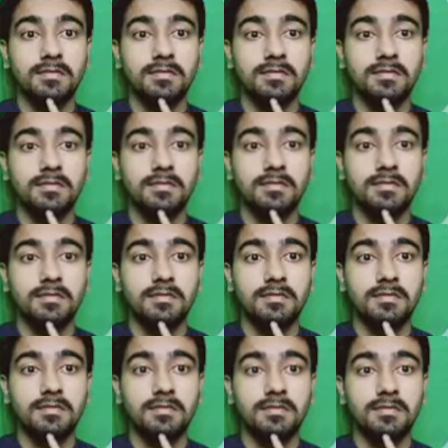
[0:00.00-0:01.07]

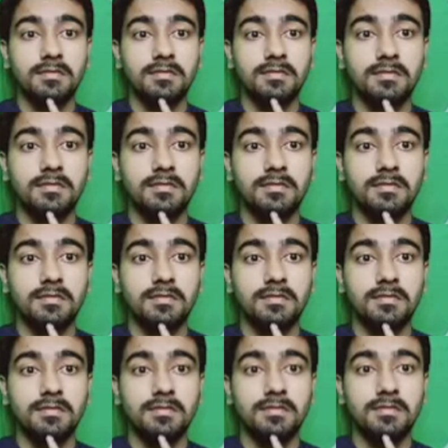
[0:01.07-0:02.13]

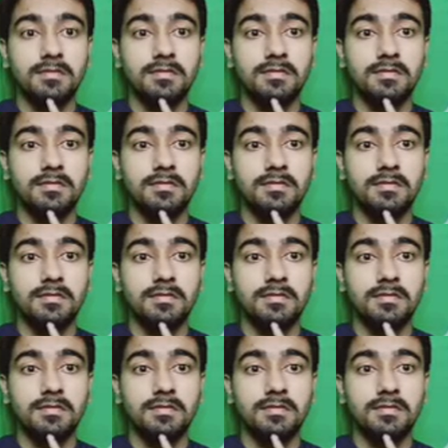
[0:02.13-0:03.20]

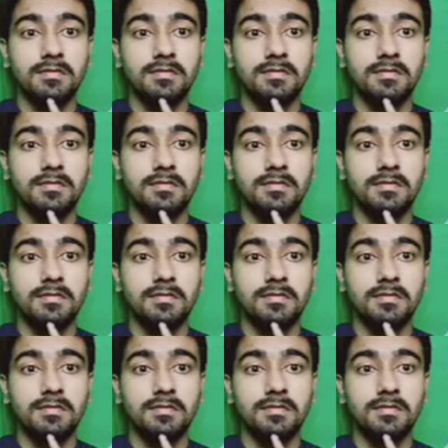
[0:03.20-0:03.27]
(not speaking)